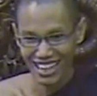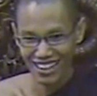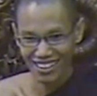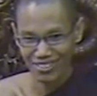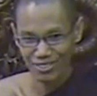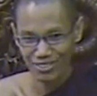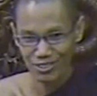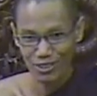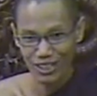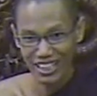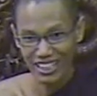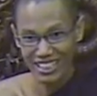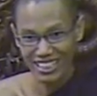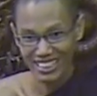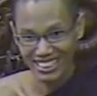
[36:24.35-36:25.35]
life will
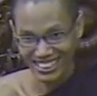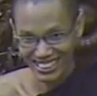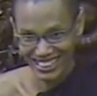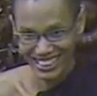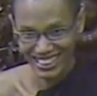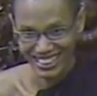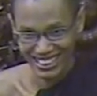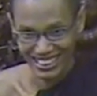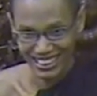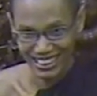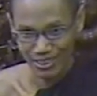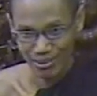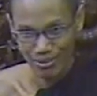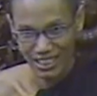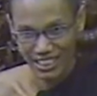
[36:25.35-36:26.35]
end,
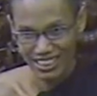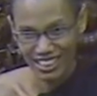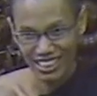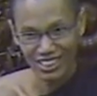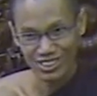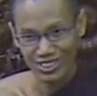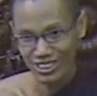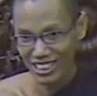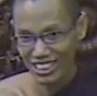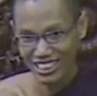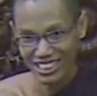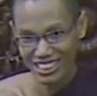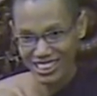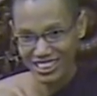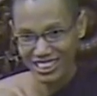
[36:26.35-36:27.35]
but
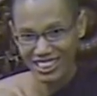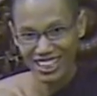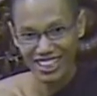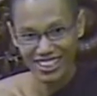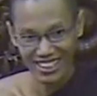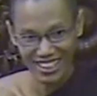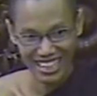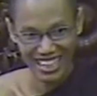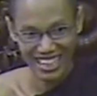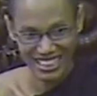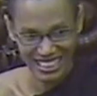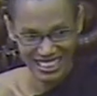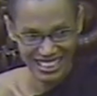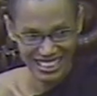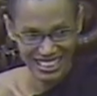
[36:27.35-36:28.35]
education cannot
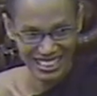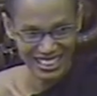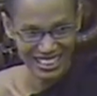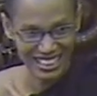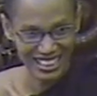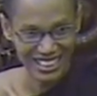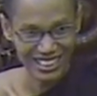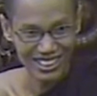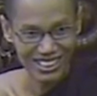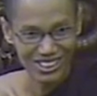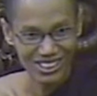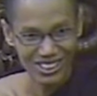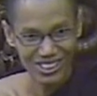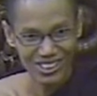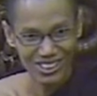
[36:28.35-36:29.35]
end.
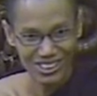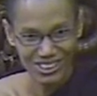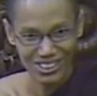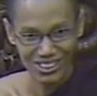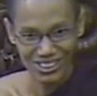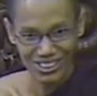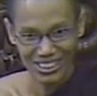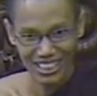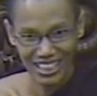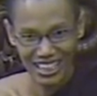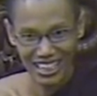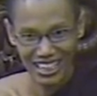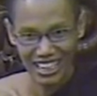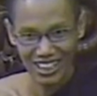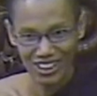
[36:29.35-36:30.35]
So
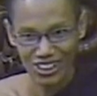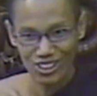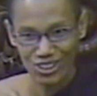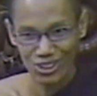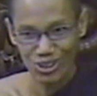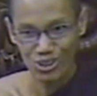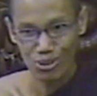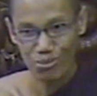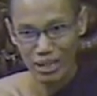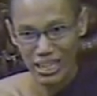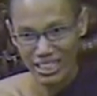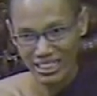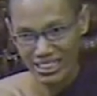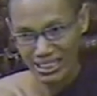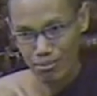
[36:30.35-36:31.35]
uh, although you
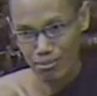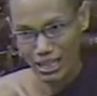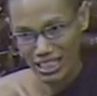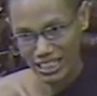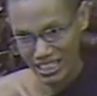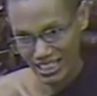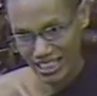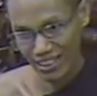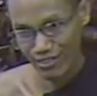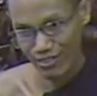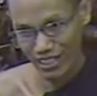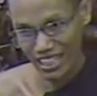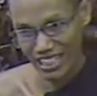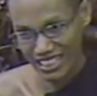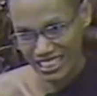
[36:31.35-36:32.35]
make much
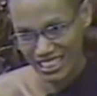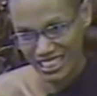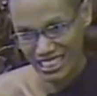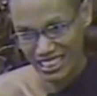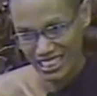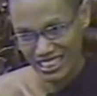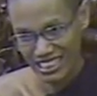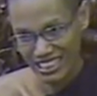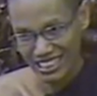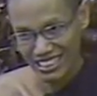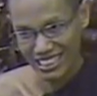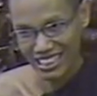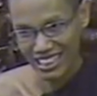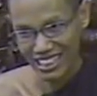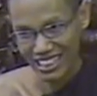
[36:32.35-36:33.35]
effort,
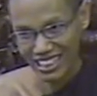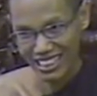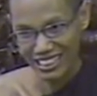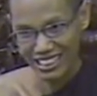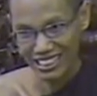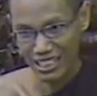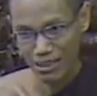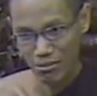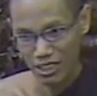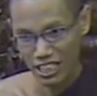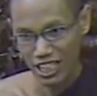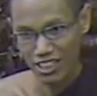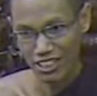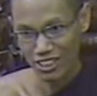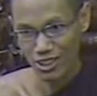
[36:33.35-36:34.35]
uh,
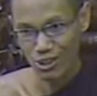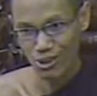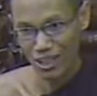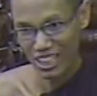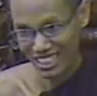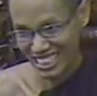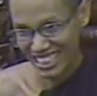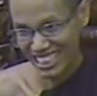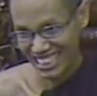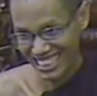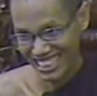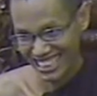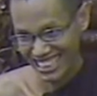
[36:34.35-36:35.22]
sometimes not worthy